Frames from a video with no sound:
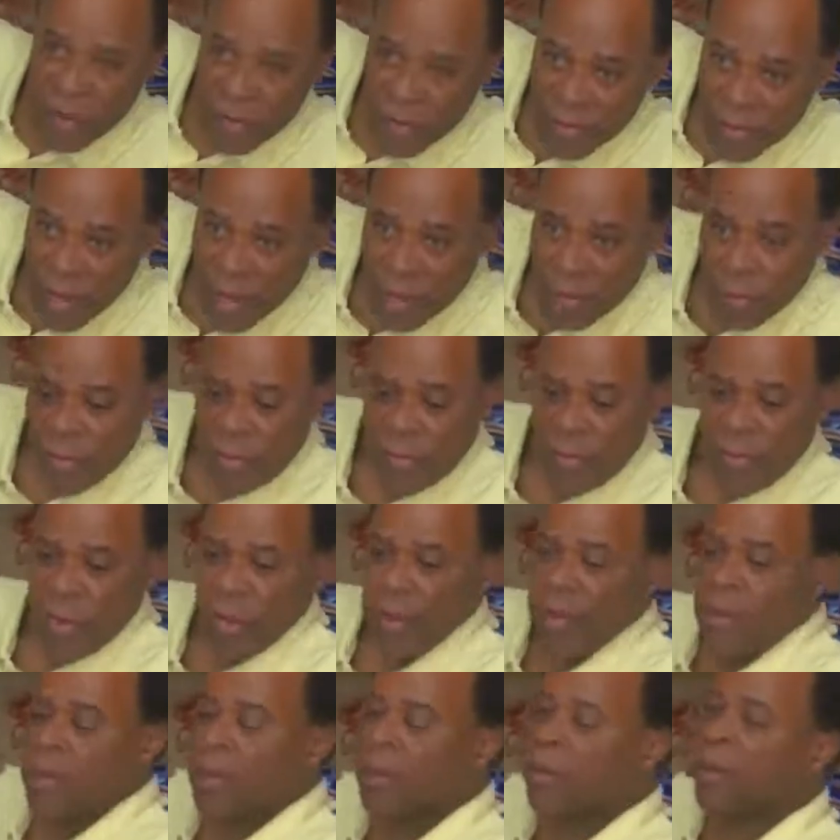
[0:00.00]

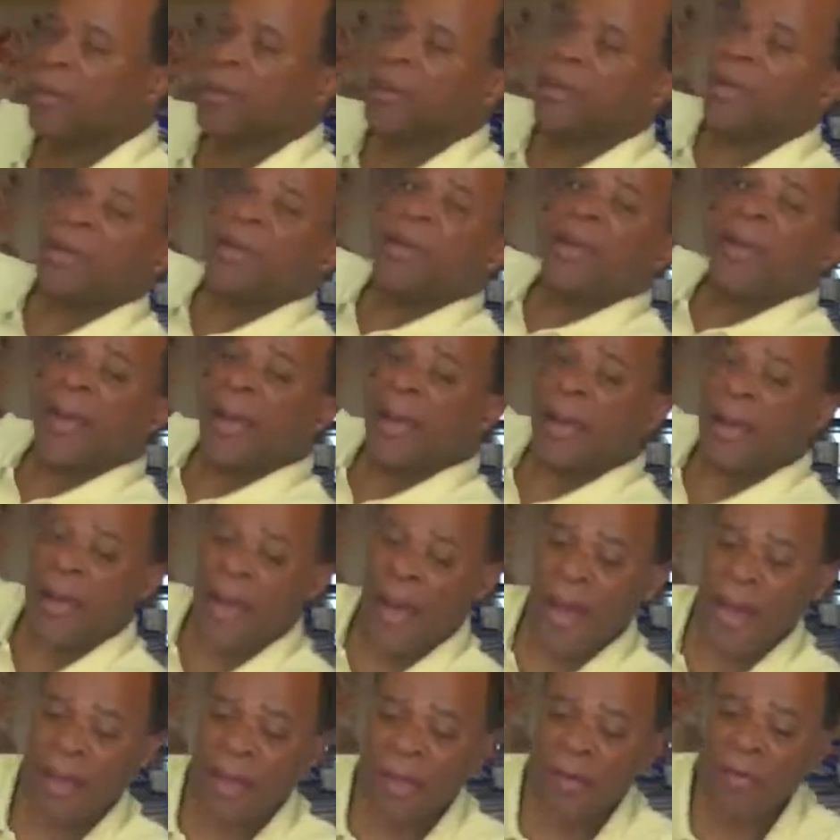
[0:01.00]
extinguisher, and
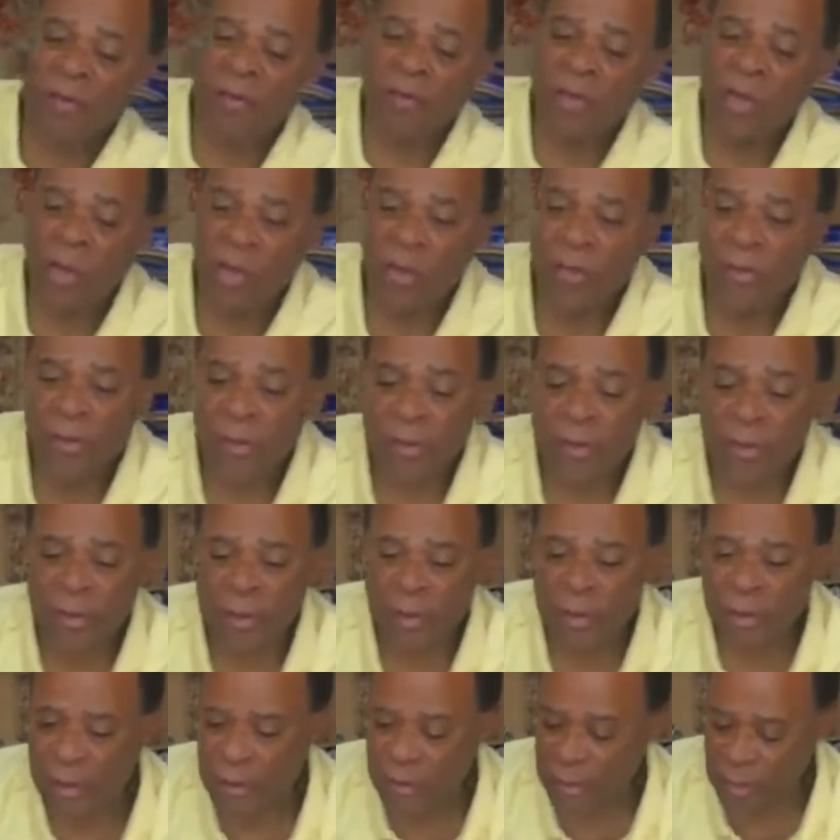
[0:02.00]
I can use it
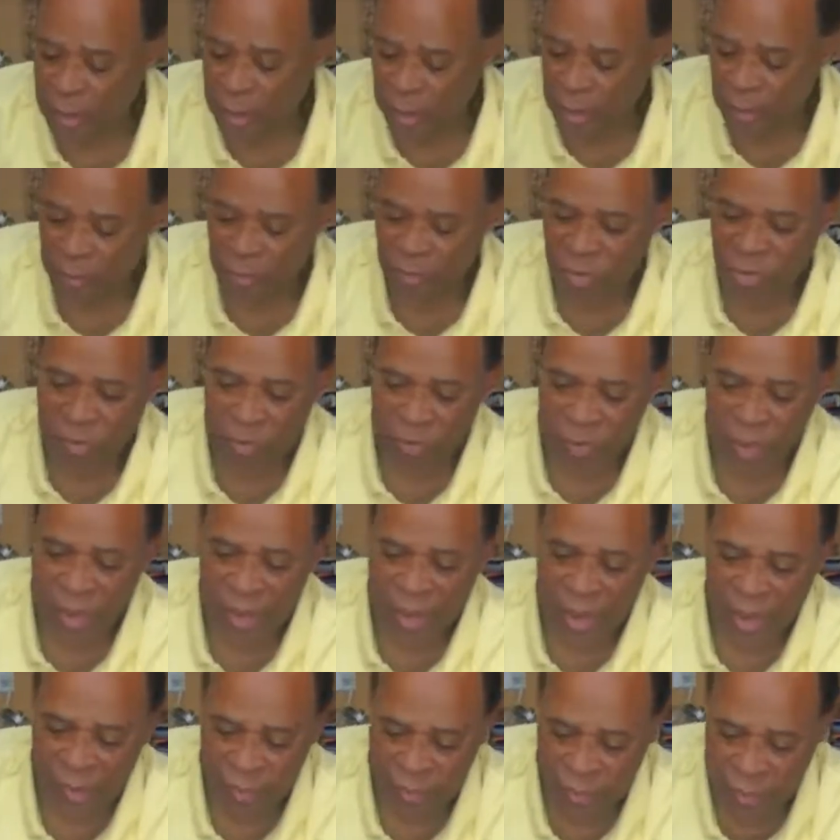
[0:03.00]
just in
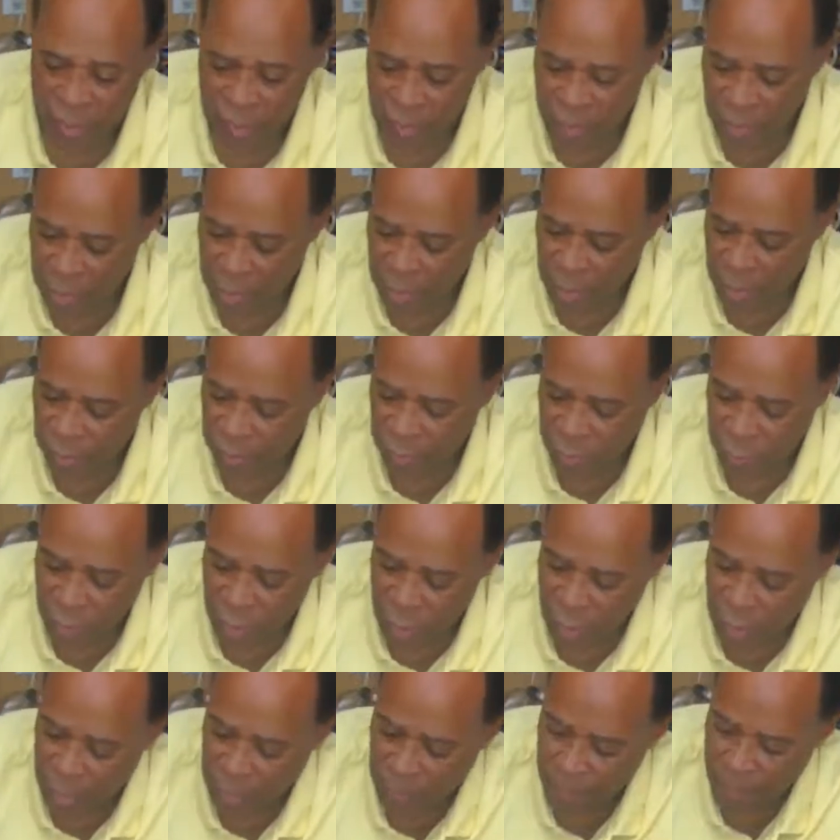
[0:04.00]
case something goes
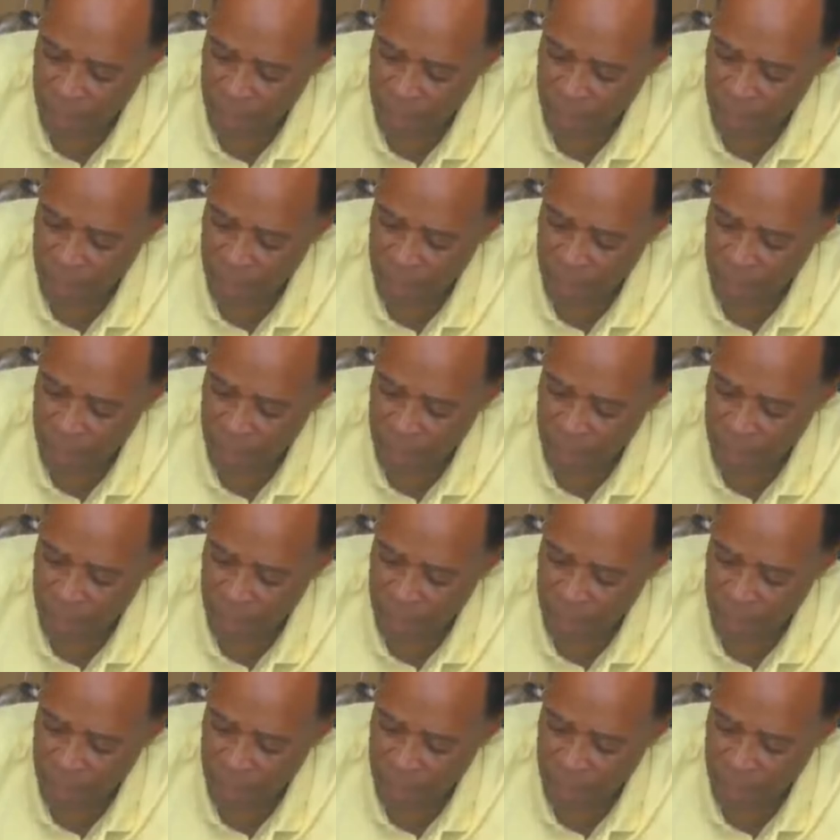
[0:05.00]
wrong.